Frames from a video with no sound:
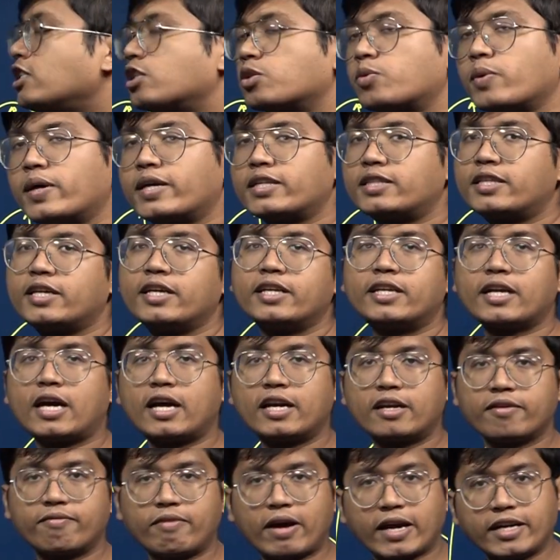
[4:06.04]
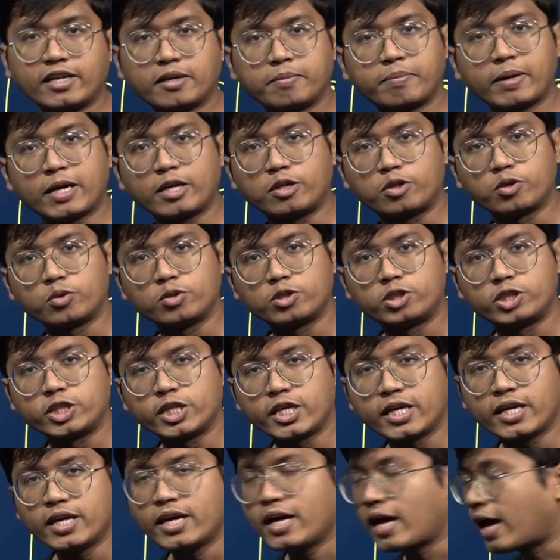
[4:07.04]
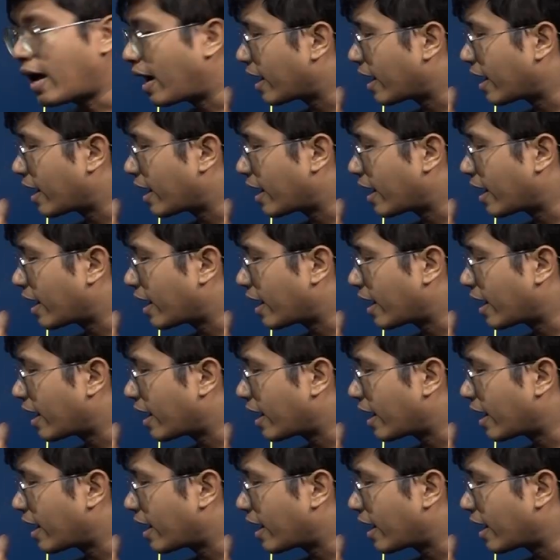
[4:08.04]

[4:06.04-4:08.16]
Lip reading: square theta divided by 2g.